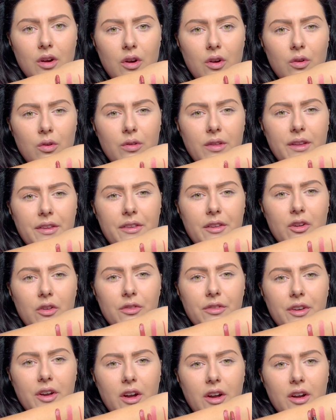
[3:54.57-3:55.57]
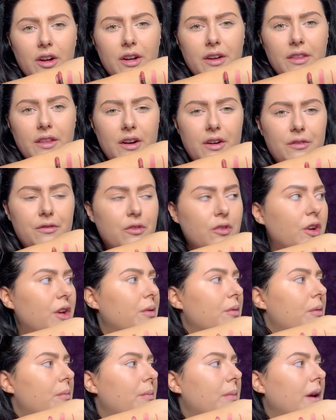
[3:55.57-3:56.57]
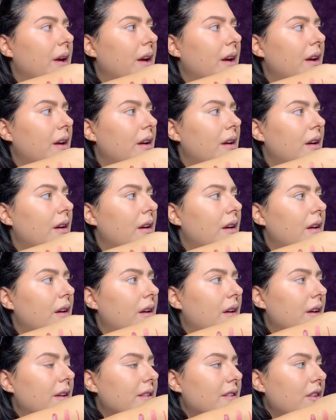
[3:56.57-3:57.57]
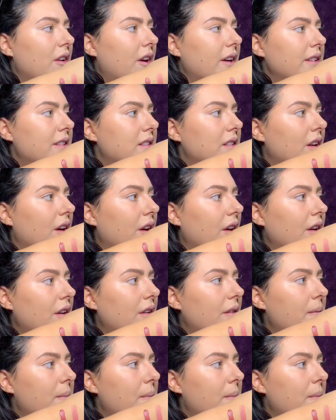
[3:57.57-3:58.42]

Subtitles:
Oh, that's a lot darker than I thought it would be. It's nice though.